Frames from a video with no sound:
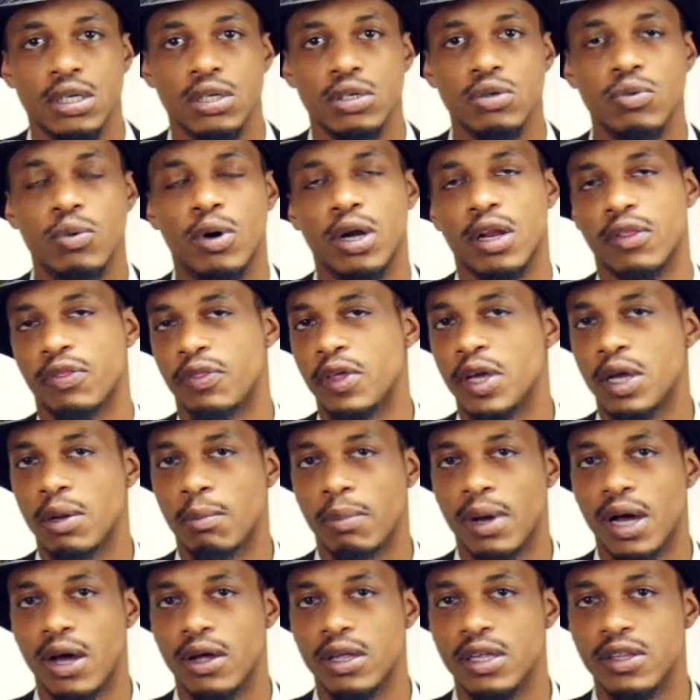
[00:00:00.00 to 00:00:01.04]
you want to think
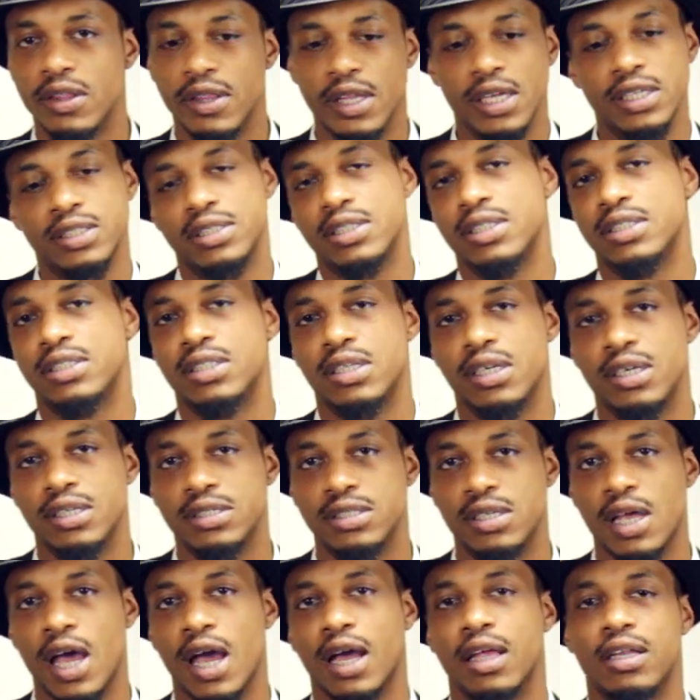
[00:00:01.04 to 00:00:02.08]
about, and this is
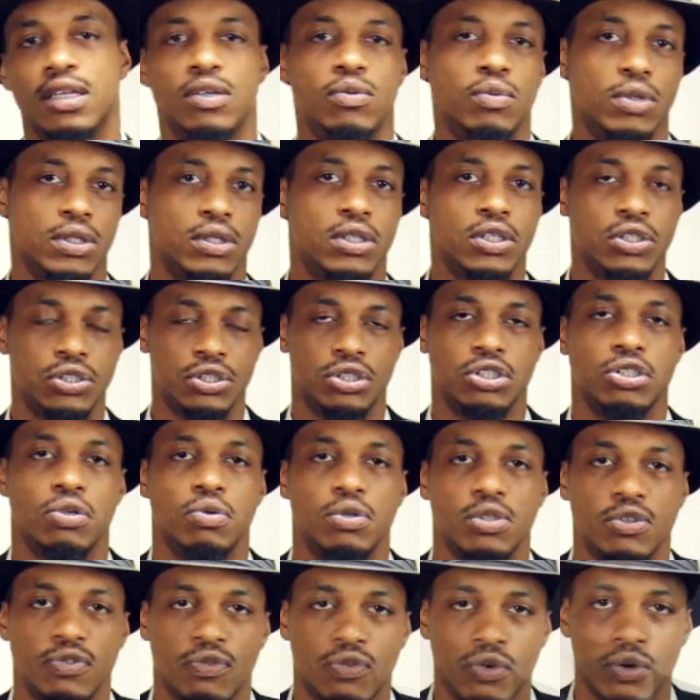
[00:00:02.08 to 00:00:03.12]
exactly what this show
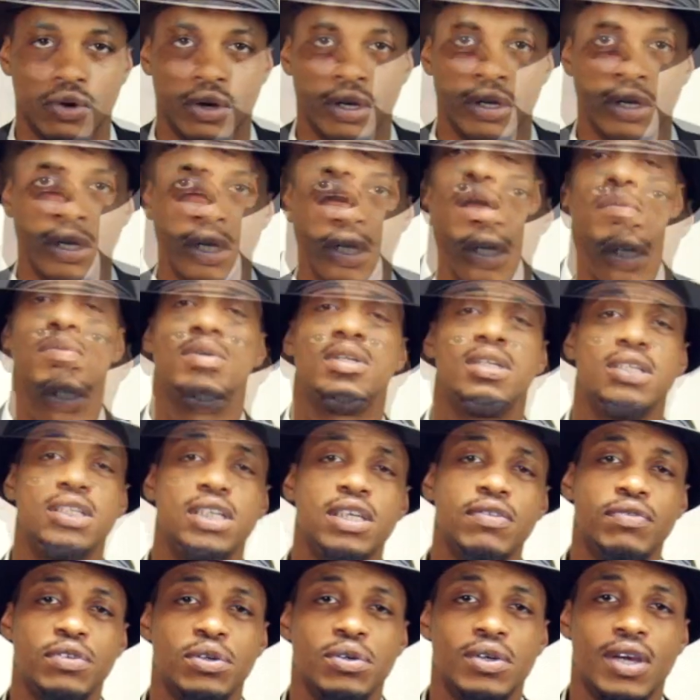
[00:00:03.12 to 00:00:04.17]
is for. I'm going to
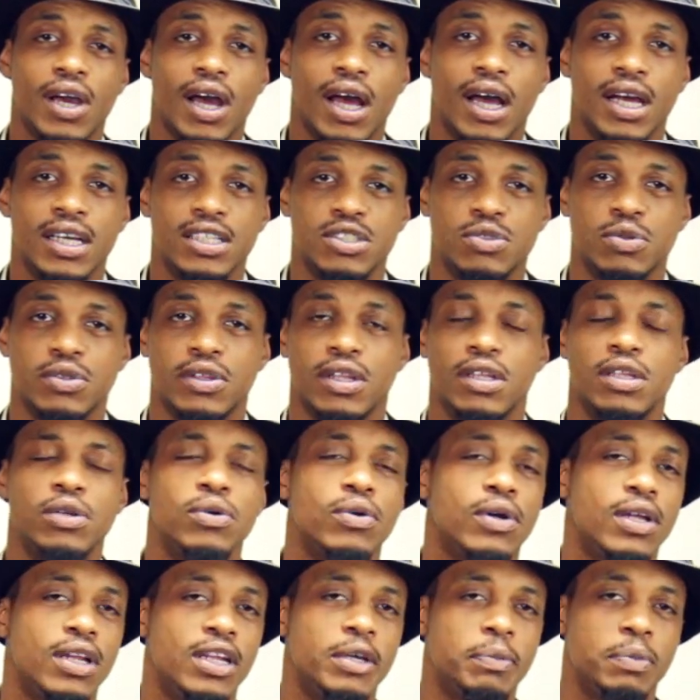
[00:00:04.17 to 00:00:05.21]
leave you guys with a
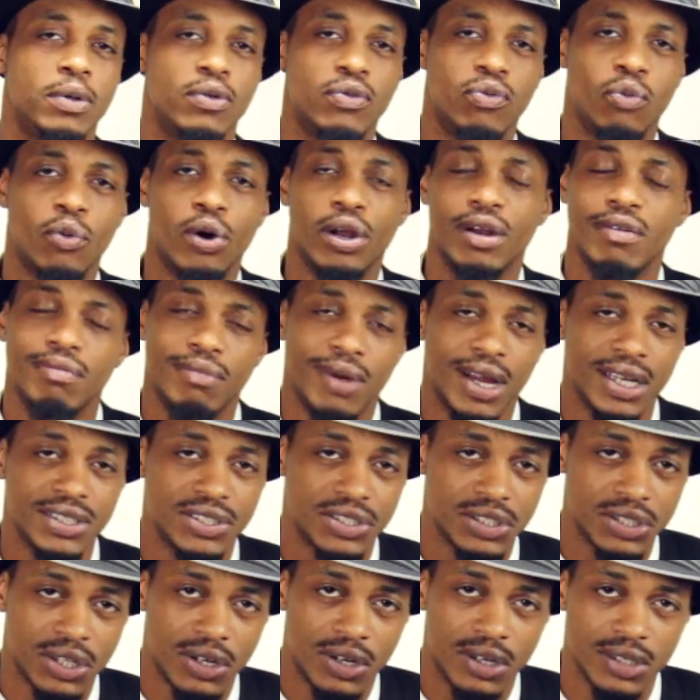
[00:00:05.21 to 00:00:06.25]
little clip of one of my
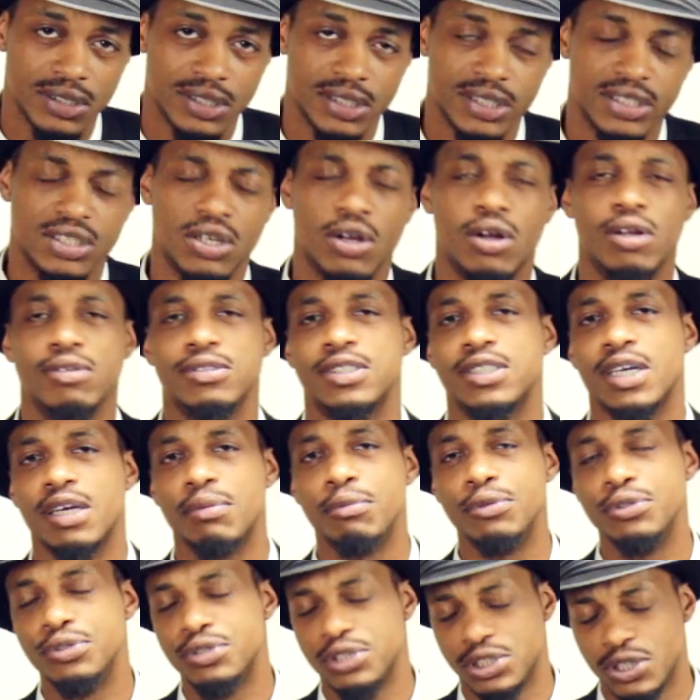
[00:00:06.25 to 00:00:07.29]
songs. It's called
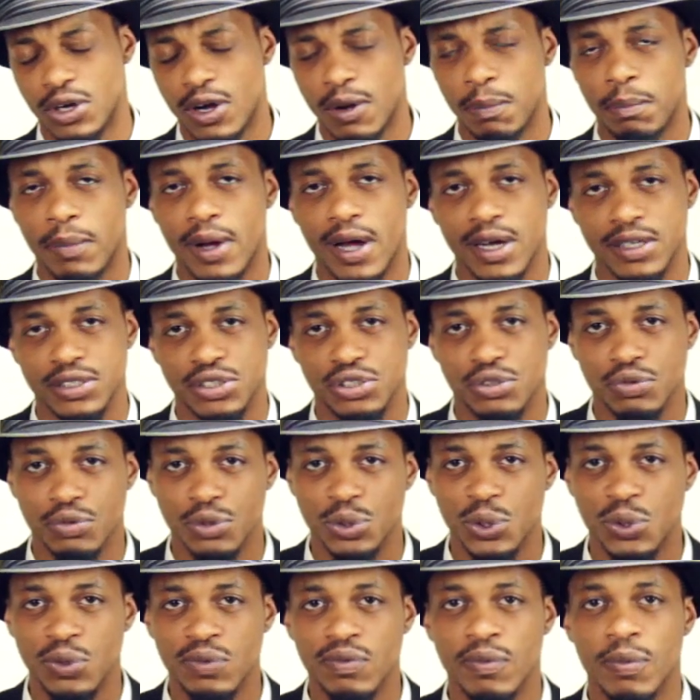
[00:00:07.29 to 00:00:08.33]
Temu's Talkbox
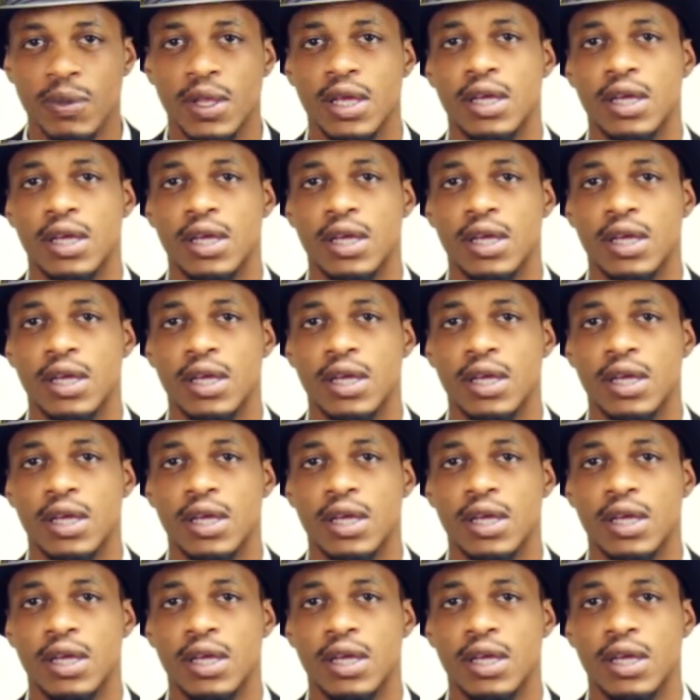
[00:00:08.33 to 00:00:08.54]
Groove.